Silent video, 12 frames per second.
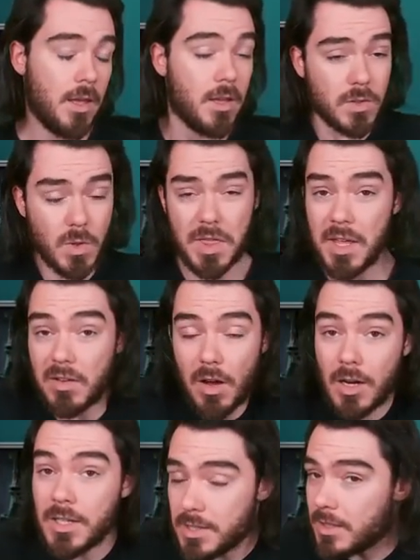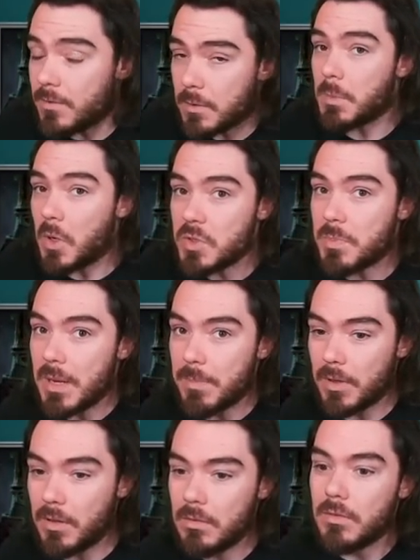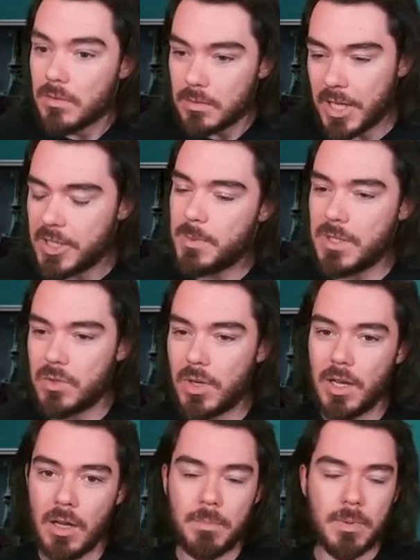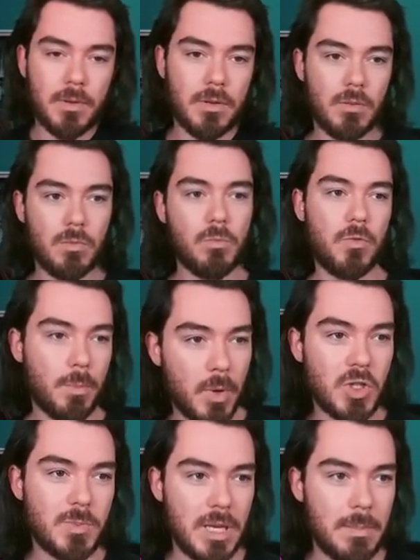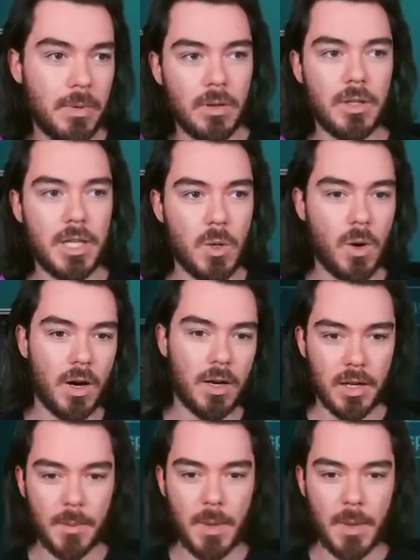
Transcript: So I think, honestly, for most people, let's be straight up, for most people, you are going